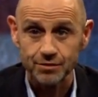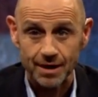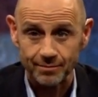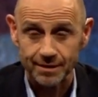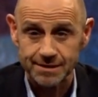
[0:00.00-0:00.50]
to
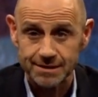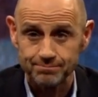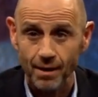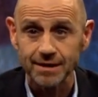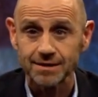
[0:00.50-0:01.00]
him that
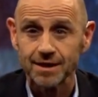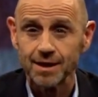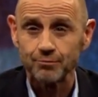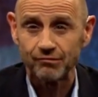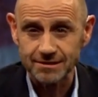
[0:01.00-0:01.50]
despite
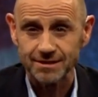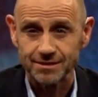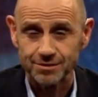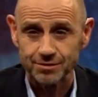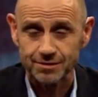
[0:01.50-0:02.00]

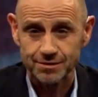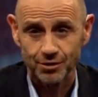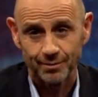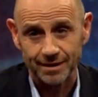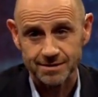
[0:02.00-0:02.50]
President Tusk's
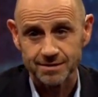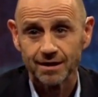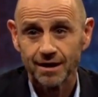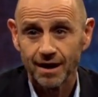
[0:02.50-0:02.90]
comments,